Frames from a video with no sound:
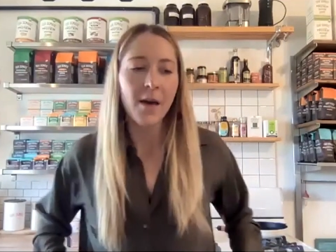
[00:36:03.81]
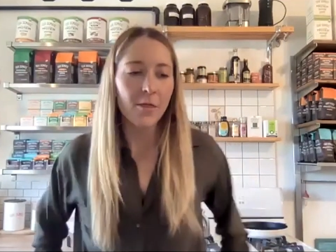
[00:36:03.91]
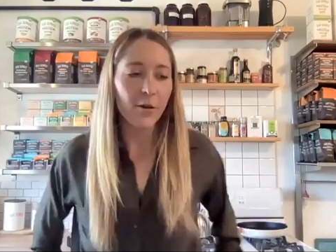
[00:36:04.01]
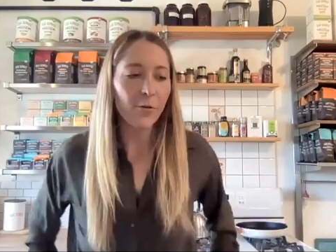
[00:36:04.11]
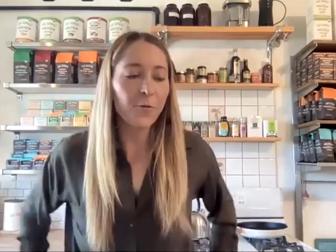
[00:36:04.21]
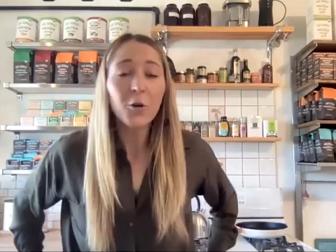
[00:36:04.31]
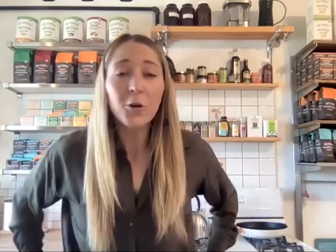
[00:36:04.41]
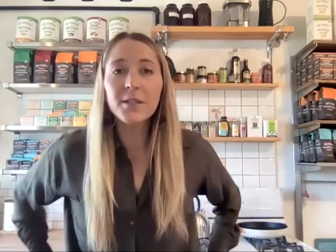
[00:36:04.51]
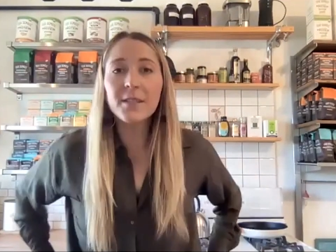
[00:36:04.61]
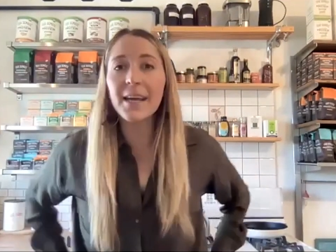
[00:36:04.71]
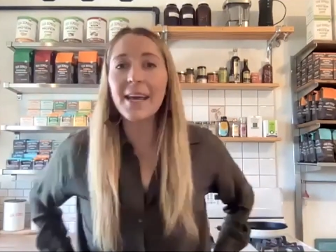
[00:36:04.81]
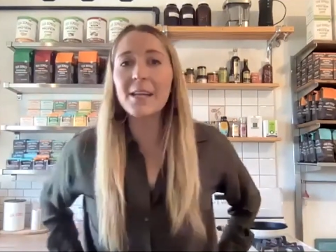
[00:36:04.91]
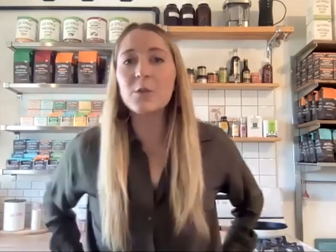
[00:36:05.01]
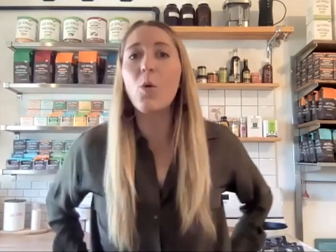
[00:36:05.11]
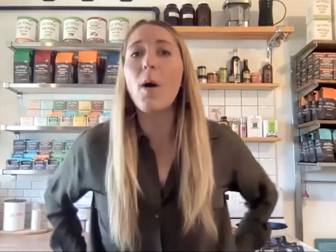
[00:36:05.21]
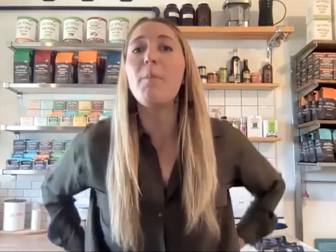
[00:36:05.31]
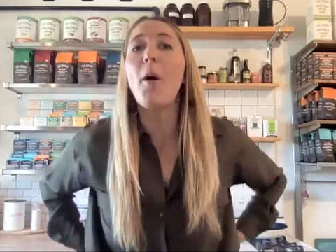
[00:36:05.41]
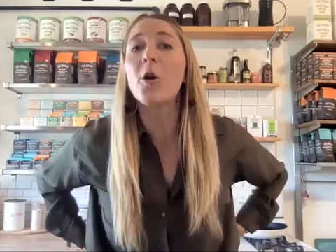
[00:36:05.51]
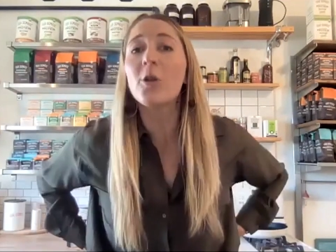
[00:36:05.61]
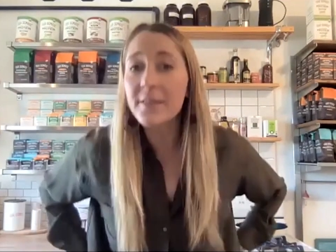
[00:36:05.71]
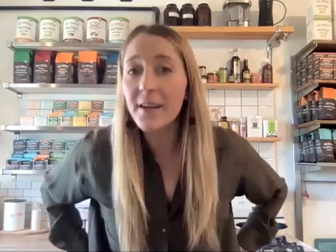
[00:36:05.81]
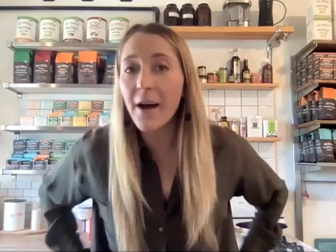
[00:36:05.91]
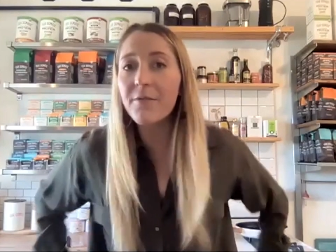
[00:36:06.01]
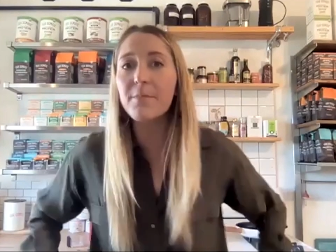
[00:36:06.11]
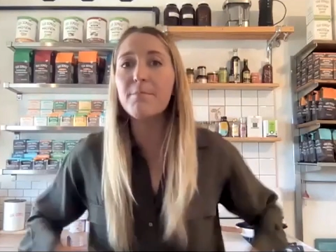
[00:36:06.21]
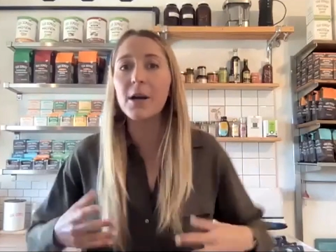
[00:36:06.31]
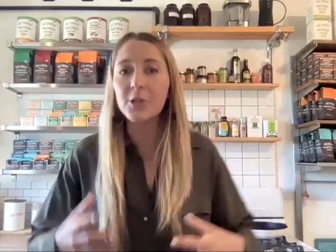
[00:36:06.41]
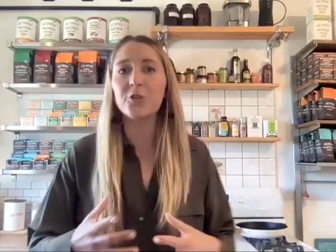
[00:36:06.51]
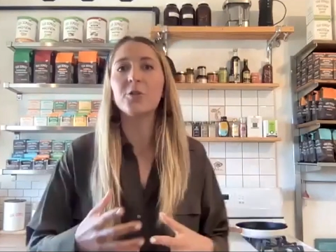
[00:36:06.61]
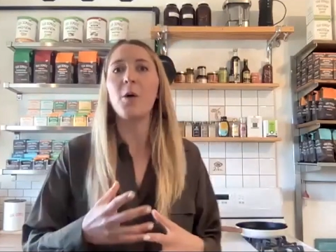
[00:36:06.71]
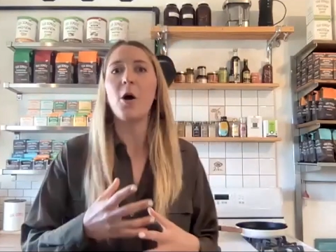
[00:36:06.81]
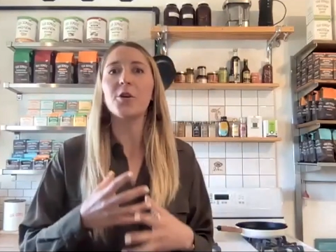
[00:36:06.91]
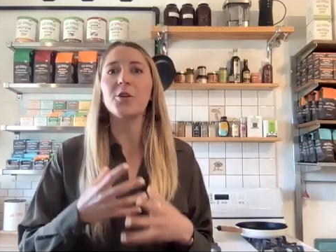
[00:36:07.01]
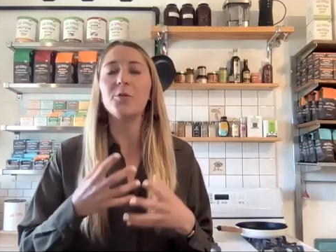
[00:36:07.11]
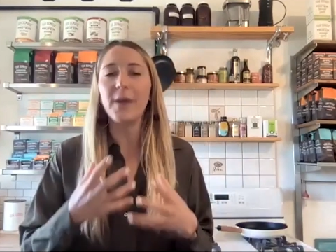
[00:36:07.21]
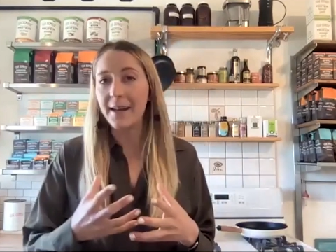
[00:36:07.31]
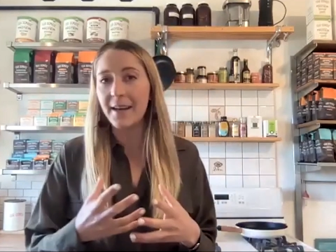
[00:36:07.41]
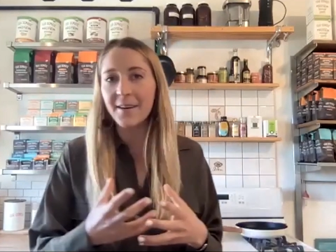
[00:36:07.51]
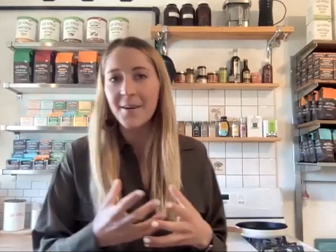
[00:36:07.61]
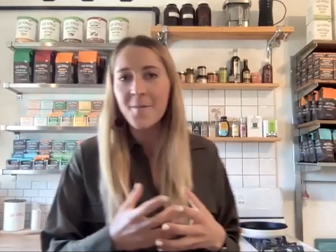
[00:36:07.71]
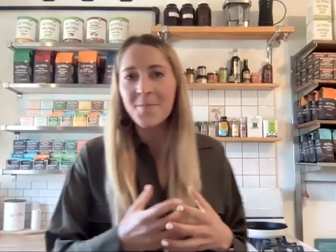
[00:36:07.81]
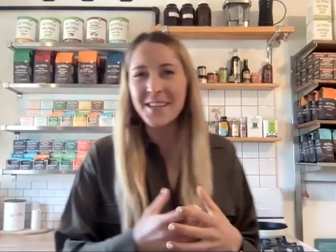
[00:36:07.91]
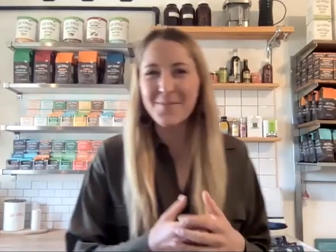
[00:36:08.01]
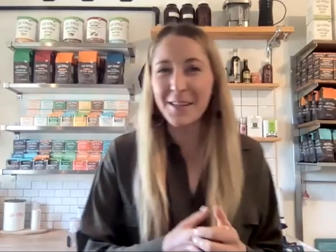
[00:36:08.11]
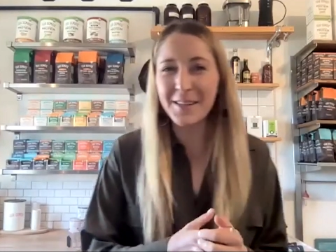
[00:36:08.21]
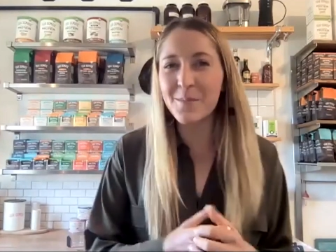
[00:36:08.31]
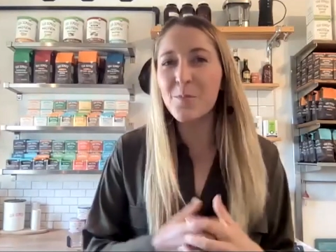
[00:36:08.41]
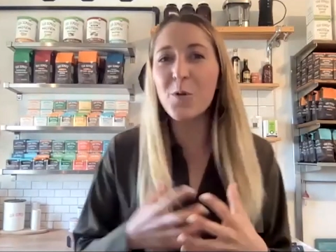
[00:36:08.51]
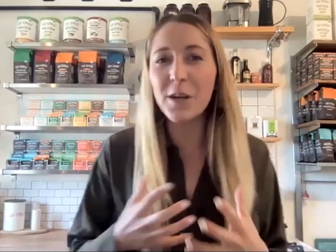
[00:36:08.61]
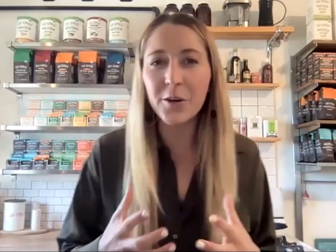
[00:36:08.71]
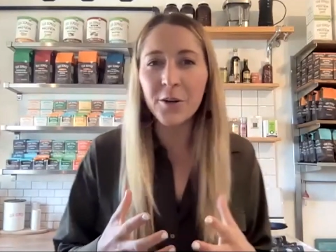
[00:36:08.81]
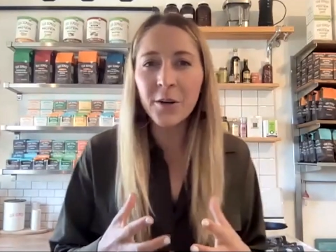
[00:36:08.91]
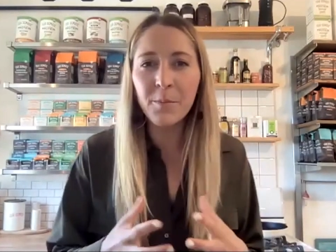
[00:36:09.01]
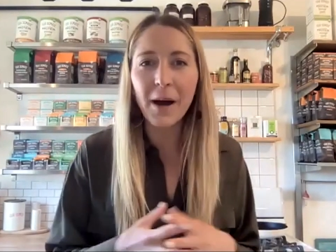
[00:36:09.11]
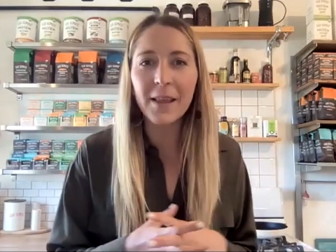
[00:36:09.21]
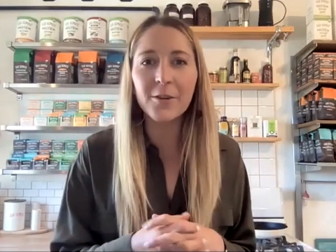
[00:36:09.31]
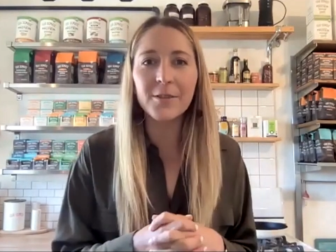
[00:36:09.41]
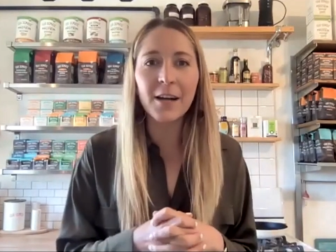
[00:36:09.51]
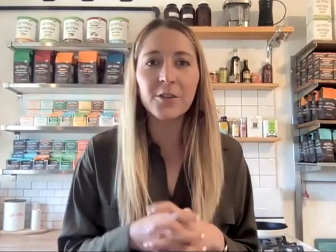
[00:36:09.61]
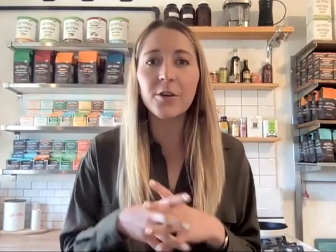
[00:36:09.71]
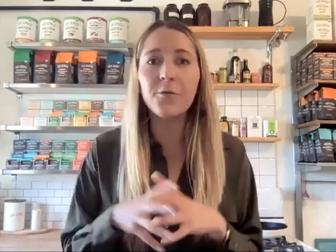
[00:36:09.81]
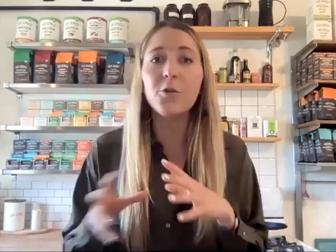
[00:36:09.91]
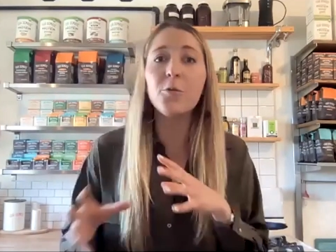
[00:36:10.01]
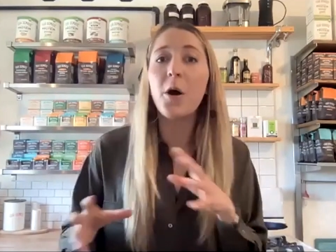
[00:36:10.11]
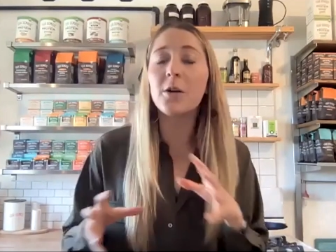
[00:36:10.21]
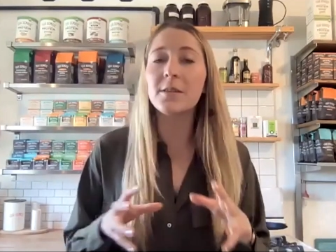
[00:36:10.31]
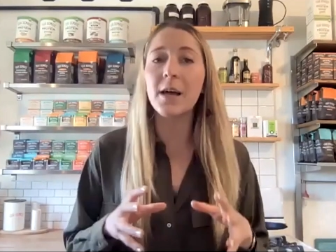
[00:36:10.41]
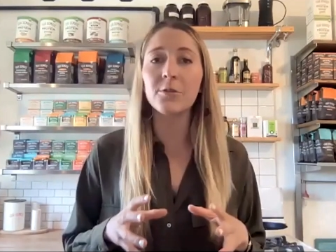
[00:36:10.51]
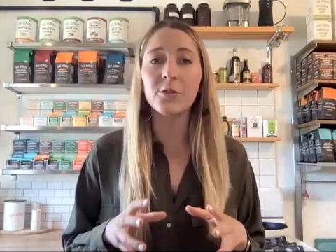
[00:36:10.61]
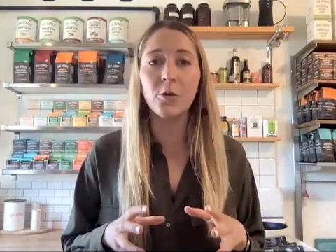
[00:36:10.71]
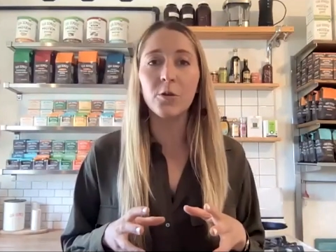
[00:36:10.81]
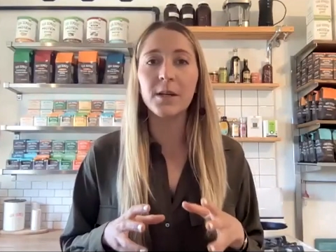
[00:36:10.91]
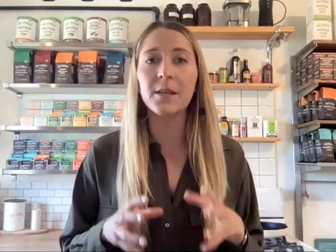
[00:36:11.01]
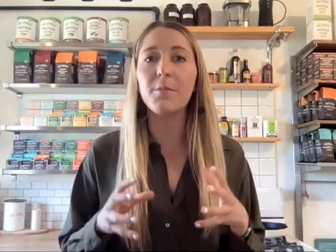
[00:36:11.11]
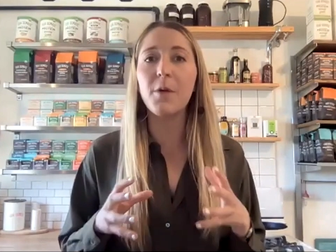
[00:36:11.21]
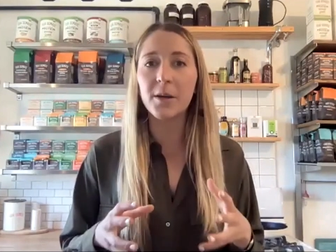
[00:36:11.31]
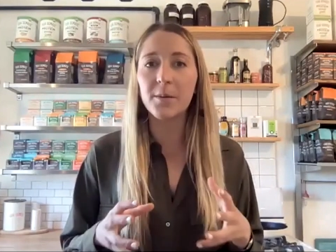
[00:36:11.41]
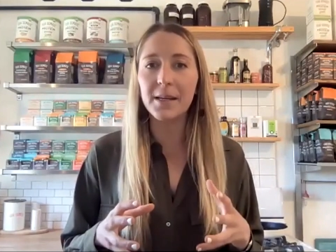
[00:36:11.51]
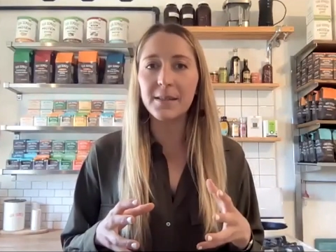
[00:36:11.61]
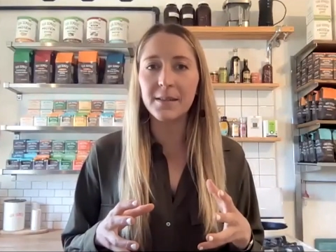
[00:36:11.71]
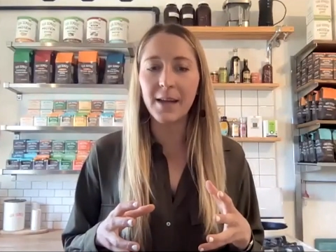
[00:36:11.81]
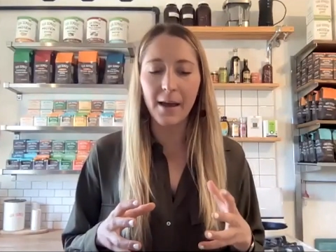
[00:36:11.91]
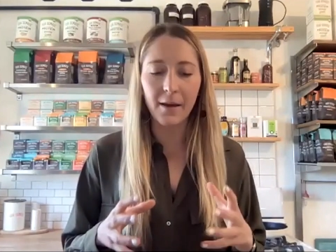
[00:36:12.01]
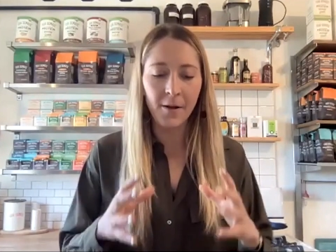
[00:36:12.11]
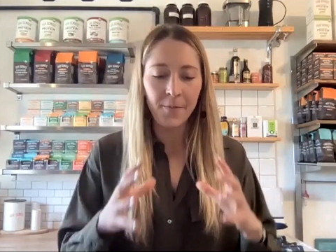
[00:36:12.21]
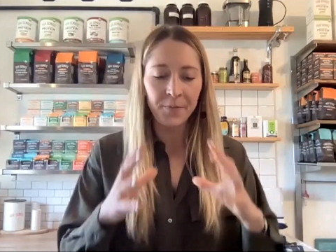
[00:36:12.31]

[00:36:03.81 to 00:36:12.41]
The first is, what part of the mushroom are you getting? This might seem weird, but there's actually a few parts that are sold in the marketplace today.